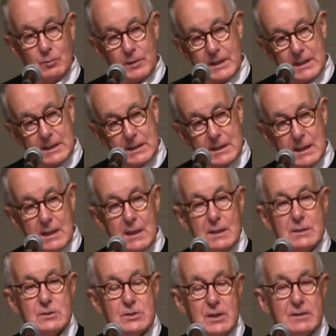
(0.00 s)
We
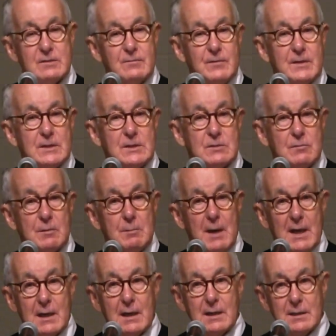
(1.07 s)
just finished
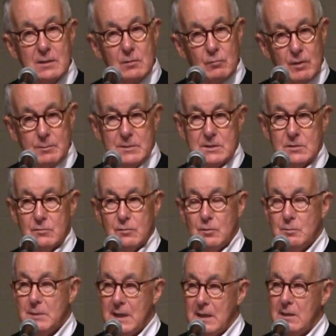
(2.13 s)
remodeling the women's
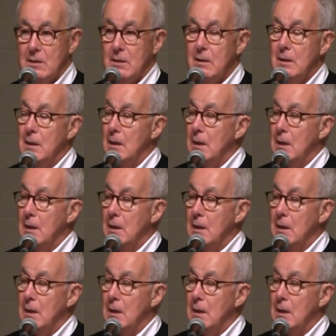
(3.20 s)
room here